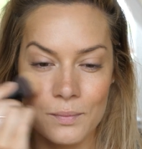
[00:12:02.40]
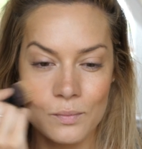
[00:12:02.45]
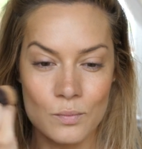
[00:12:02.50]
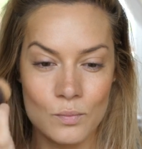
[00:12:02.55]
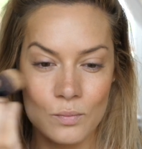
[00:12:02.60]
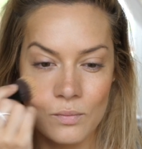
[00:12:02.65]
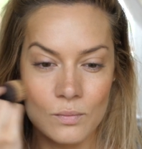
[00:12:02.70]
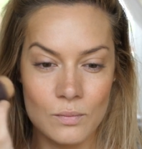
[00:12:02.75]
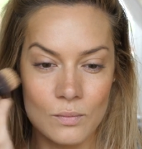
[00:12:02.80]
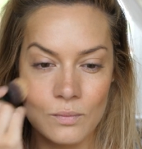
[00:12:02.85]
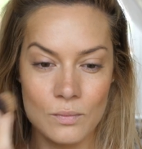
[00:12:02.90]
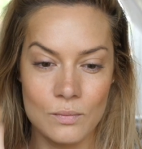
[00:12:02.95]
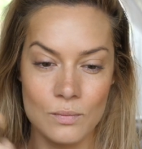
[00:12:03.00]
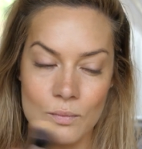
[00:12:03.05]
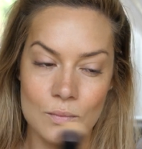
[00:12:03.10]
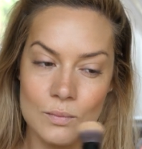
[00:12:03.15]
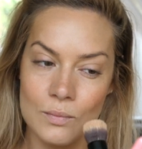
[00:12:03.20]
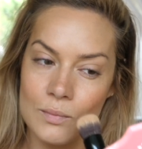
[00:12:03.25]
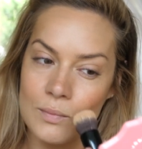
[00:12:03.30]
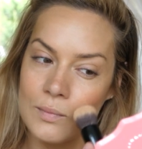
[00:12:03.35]

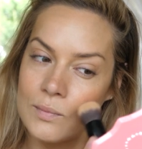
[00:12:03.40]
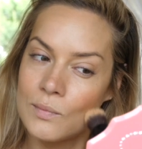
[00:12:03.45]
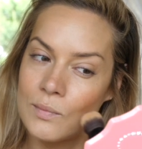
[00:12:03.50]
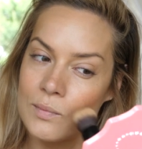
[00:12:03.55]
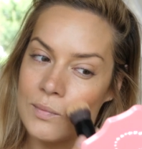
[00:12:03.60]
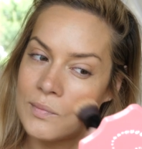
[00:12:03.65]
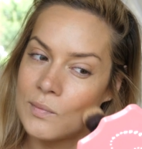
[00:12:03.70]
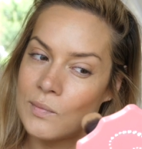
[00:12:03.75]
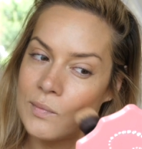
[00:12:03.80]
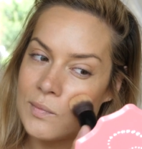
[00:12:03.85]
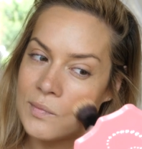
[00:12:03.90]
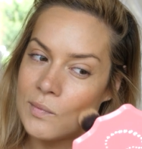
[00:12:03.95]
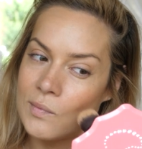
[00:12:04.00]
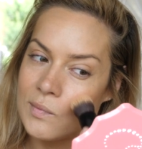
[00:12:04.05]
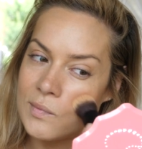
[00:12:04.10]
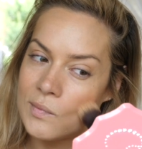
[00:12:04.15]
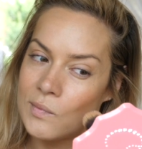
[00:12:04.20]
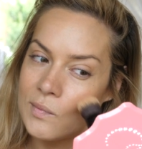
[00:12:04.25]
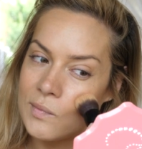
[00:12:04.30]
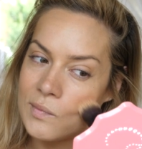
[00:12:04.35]

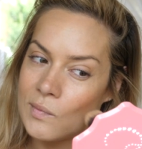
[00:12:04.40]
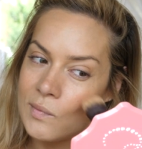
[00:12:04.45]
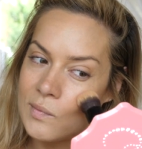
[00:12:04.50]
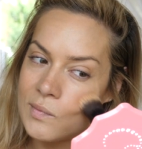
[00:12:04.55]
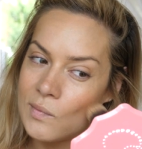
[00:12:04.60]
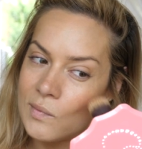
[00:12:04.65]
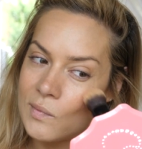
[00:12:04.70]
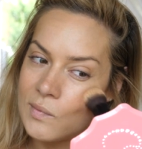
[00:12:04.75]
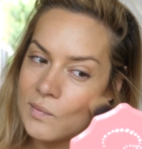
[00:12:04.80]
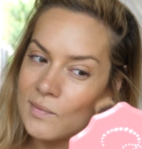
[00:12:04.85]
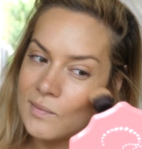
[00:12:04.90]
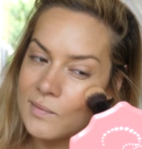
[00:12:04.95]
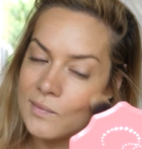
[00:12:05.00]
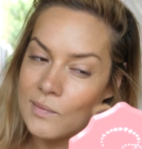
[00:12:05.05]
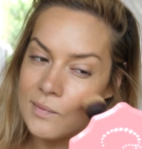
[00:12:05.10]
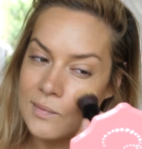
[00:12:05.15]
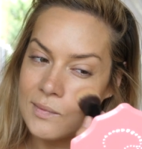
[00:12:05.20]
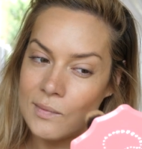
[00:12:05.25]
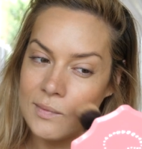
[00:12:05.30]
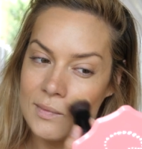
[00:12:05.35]

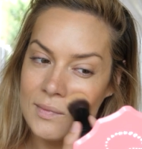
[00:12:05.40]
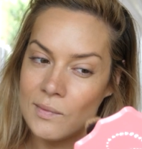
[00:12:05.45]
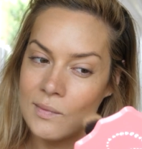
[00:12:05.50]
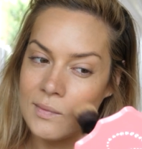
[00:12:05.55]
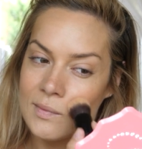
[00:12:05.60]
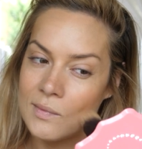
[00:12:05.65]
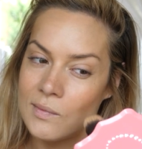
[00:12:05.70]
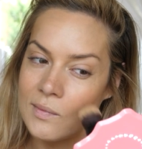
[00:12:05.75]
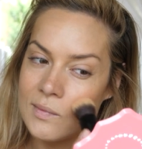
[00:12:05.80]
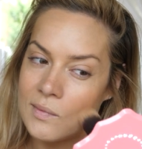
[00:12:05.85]
No one is speaking in this clip.